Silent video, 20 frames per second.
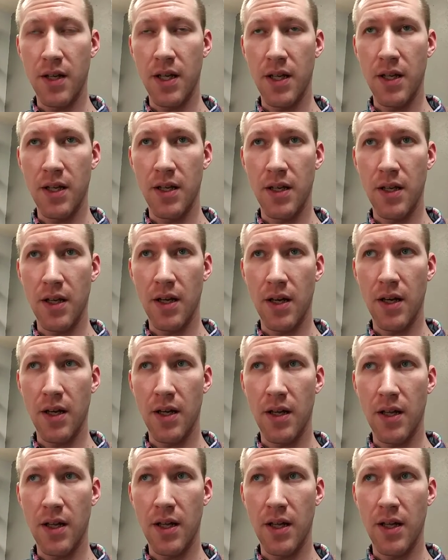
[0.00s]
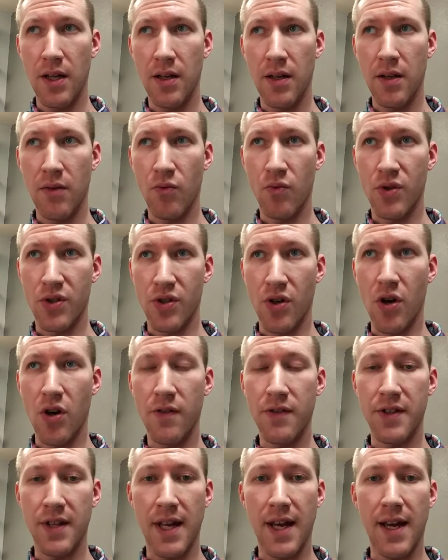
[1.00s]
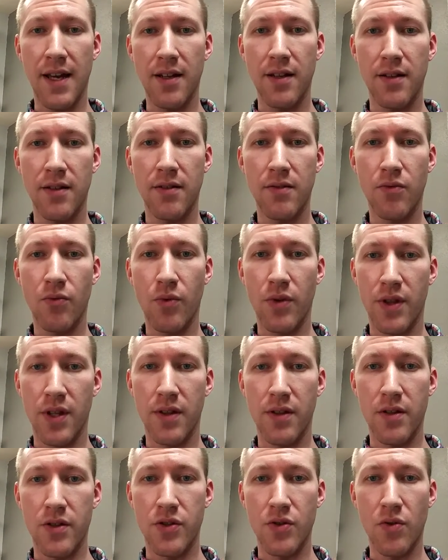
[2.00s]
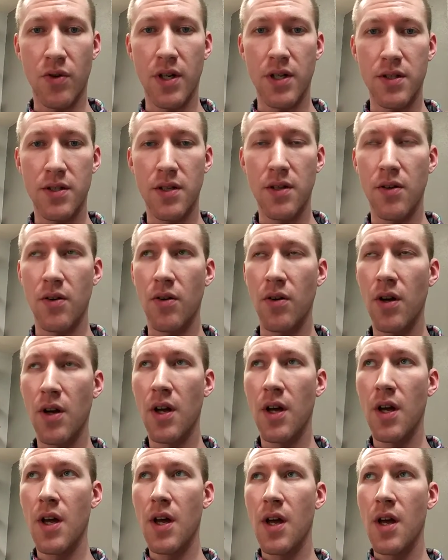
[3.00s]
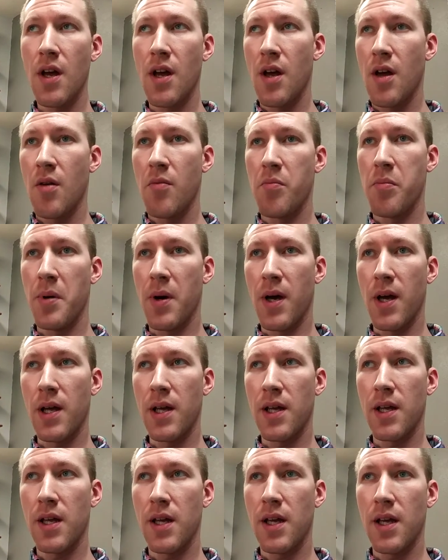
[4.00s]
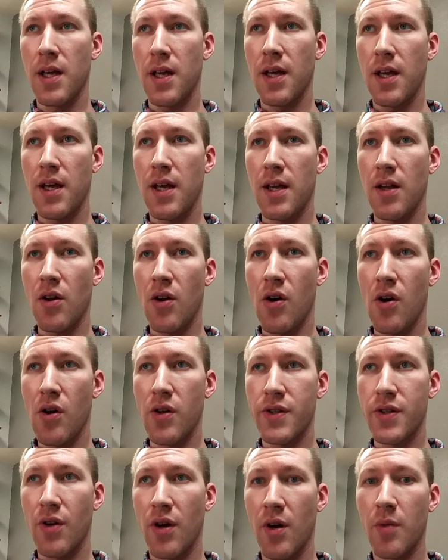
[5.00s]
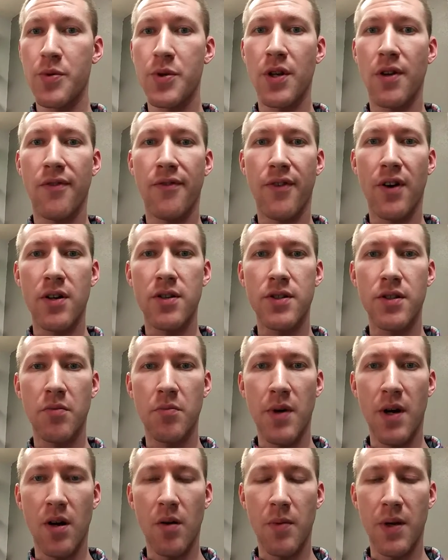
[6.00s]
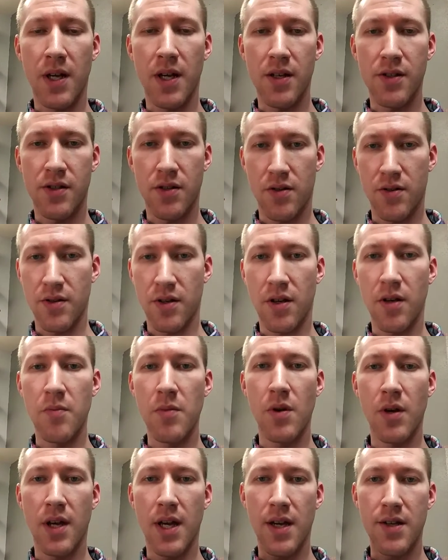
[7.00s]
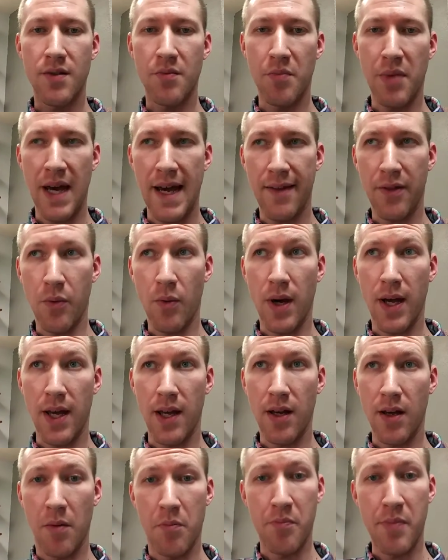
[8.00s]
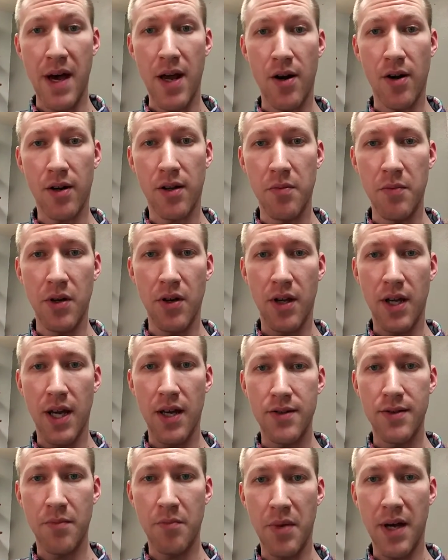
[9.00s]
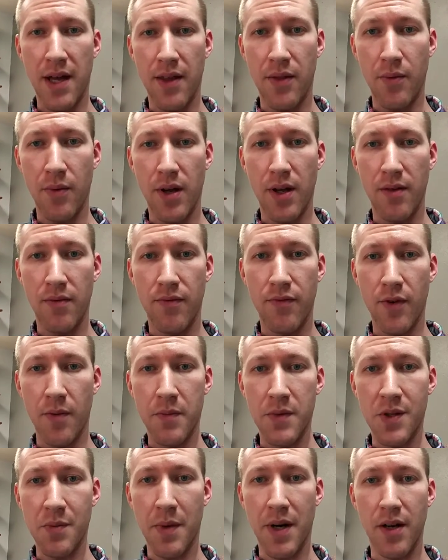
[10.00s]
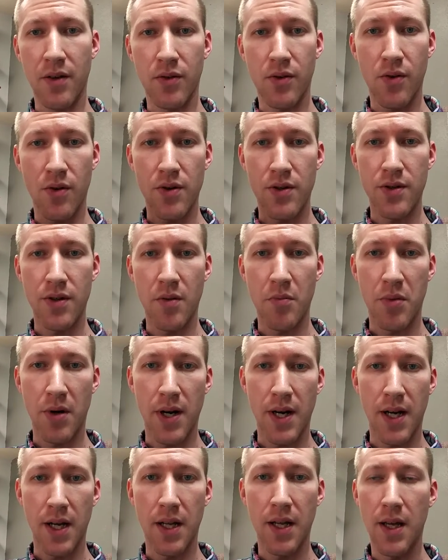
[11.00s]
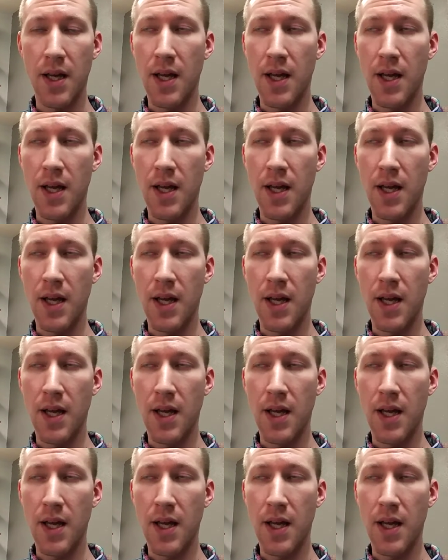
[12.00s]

it resolves that within the joint too. But it also helps you to function better because there's a communication pathway, a better communication pathway from the spinal cord to the brain.